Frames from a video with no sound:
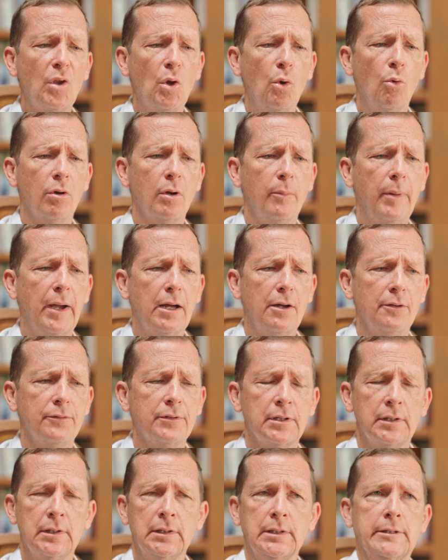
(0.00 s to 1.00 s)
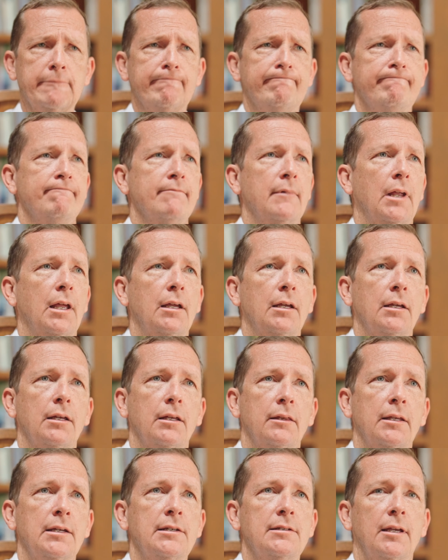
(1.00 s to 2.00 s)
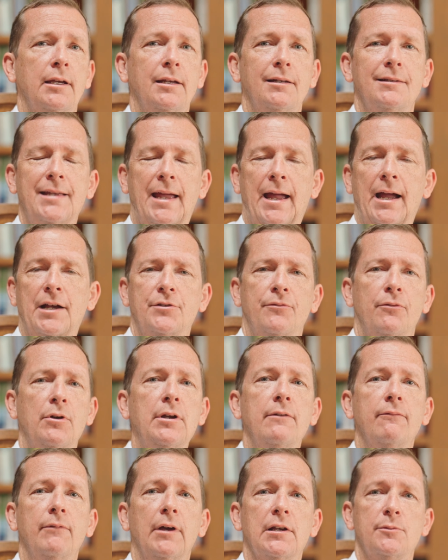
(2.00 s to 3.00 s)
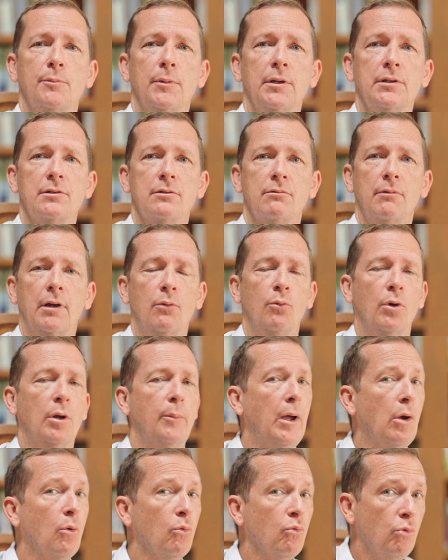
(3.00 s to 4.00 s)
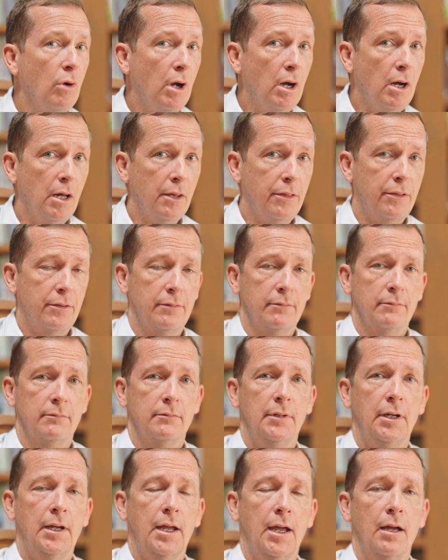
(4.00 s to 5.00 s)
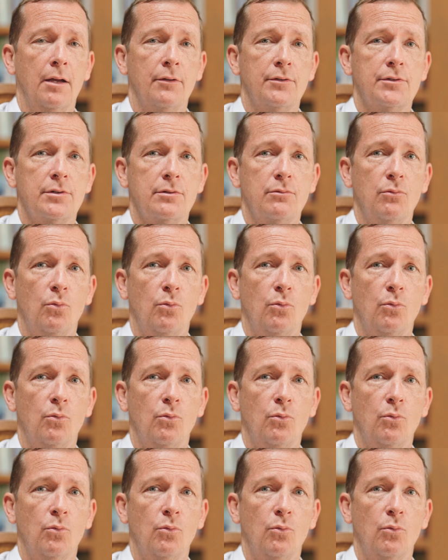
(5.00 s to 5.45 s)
What about things like tax-free investments, right? What about Roth accounts?